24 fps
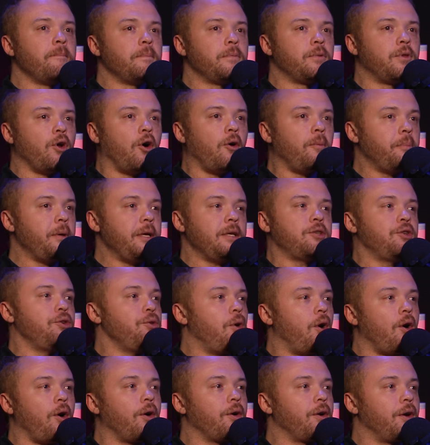don't be too
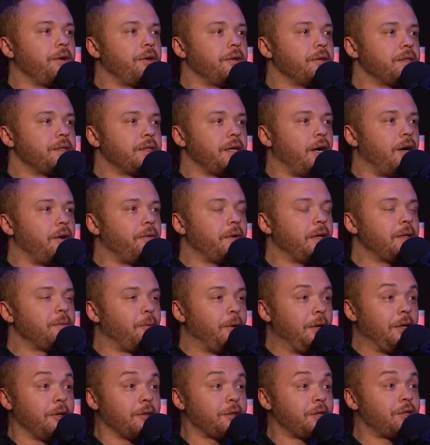hard on yourself
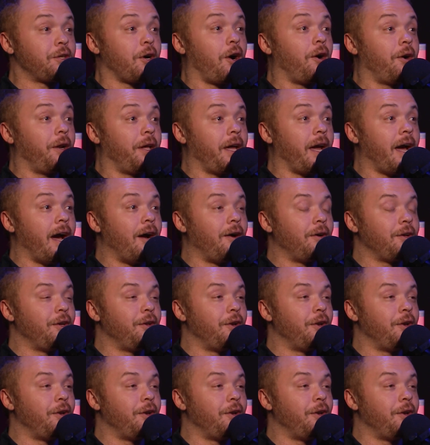when you're starting out.